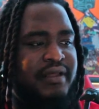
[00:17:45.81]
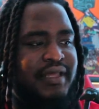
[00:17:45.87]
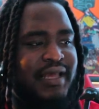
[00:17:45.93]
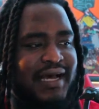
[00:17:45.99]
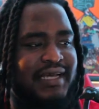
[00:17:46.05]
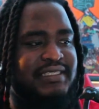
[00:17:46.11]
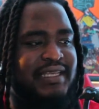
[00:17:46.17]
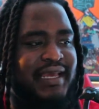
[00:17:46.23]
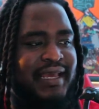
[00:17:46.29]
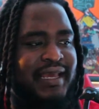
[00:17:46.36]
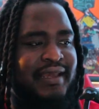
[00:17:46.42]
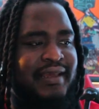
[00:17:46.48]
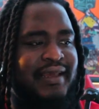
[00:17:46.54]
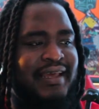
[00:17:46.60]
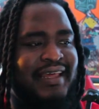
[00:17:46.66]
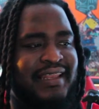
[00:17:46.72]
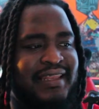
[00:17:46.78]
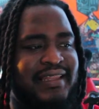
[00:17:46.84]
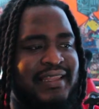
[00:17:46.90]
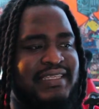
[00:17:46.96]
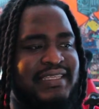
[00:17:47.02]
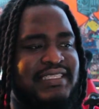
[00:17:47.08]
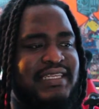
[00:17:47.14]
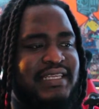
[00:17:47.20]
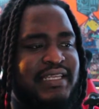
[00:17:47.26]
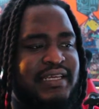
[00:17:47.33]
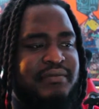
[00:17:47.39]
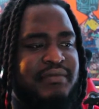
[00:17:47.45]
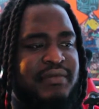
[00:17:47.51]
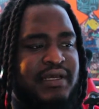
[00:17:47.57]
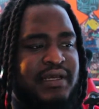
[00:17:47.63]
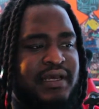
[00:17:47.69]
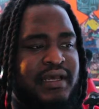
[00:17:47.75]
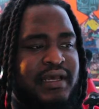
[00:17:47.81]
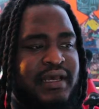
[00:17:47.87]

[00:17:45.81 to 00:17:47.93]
Yasuke, enlisted him